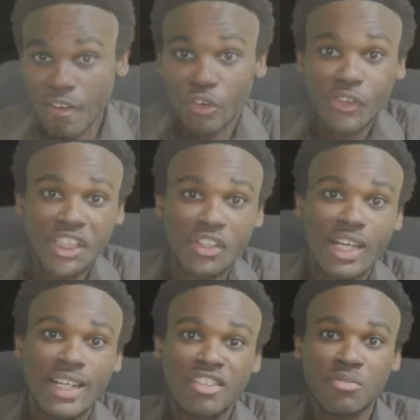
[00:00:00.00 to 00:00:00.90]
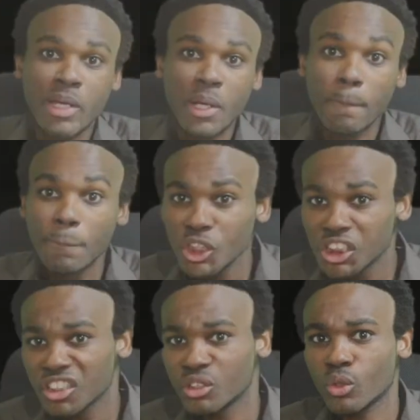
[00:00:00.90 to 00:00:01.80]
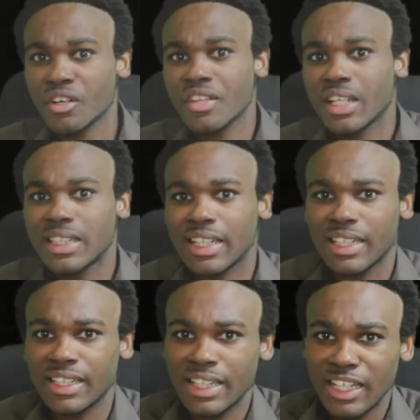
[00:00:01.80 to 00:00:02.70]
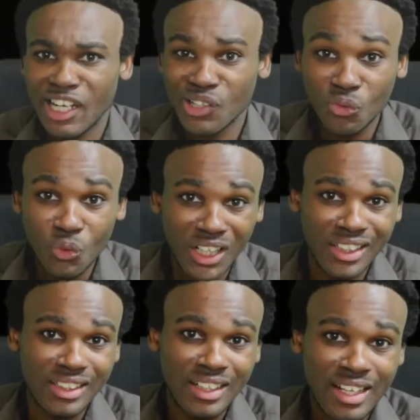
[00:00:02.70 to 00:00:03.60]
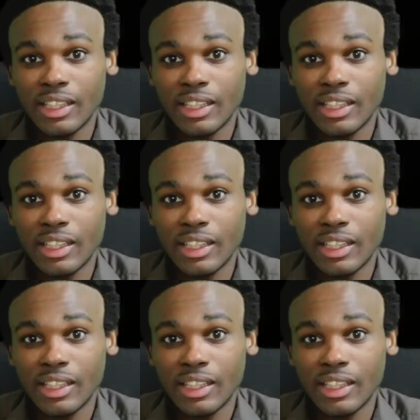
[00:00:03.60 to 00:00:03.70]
Horatio and his men pushed toward the attack and won.